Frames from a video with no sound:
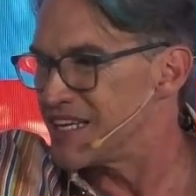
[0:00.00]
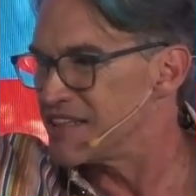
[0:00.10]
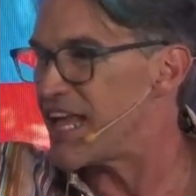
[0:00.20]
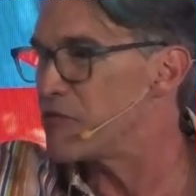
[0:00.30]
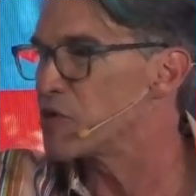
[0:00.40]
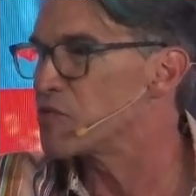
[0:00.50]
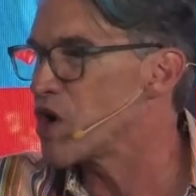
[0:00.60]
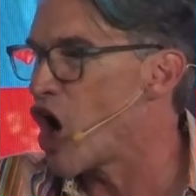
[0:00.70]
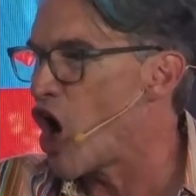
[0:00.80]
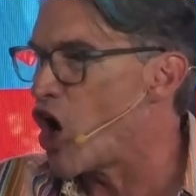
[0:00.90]
They were
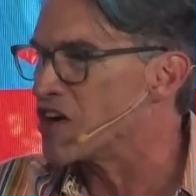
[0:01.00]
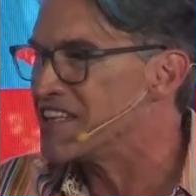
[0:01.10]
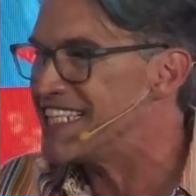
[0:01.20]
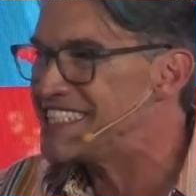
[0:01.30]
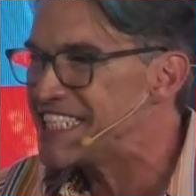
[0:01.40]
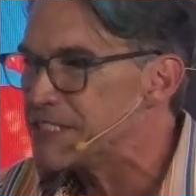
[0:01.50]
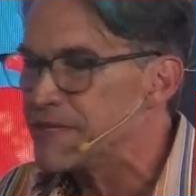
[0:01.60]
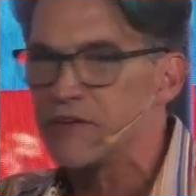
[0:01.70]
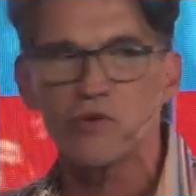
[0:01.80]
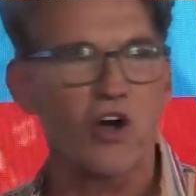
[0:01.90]
wrong. They did
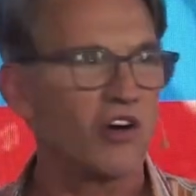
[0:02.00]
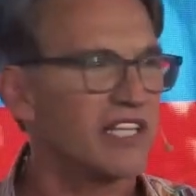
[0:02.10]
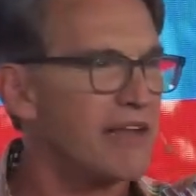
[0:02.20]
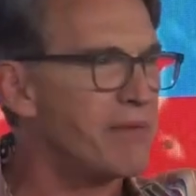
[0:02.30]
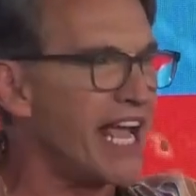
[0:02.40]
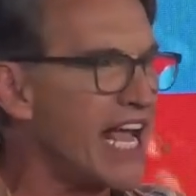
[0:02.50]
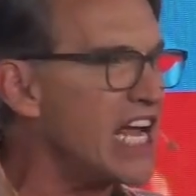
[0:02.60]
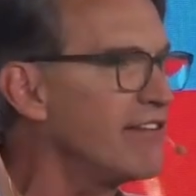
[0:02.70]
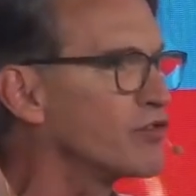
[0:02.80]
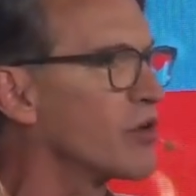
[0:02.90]
me wrong. They
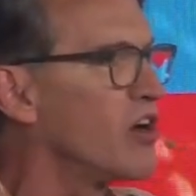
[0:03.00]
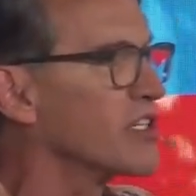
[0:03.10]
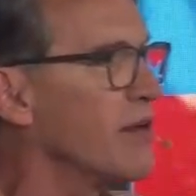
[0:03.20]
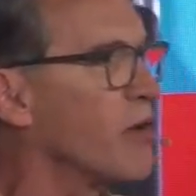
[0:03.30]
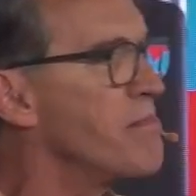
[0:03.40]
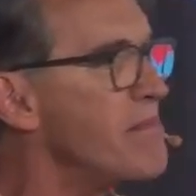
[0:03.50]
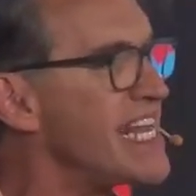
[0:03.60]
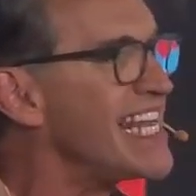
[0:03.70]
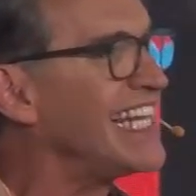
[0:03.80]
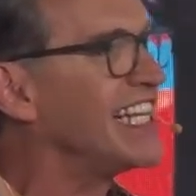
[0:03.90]
behaved wrong. They were
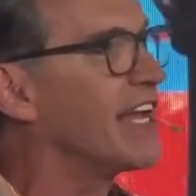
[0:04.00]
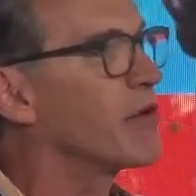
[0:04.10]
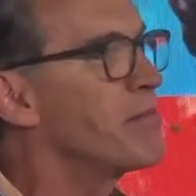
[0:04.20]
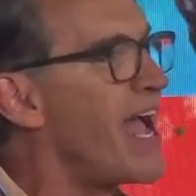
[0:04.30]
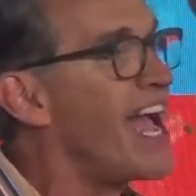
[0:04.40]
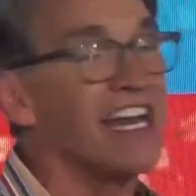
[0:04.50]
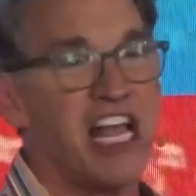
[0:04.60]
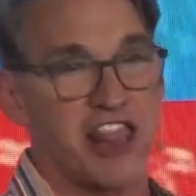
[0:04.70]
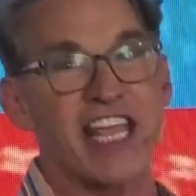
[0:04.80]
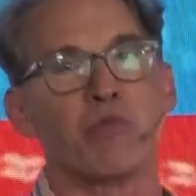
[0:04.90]
mean. They were bad.
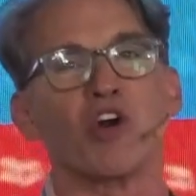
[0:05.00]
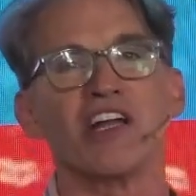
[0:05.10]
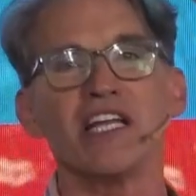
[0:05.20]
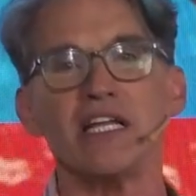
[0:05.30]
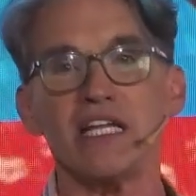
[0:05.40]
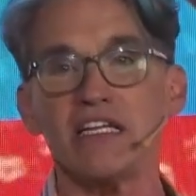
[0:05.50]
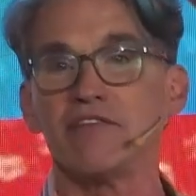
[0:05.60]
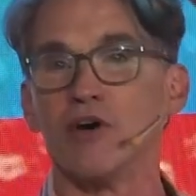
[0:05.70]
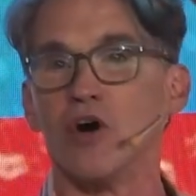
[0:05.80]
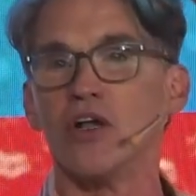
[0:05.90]
They were
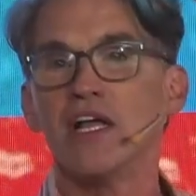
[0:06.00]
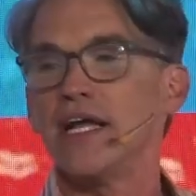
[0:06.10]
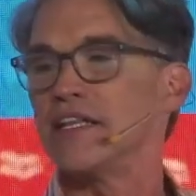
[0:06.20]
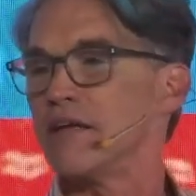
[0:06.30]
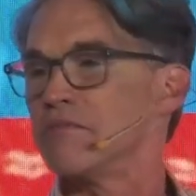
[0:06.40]
evil, and they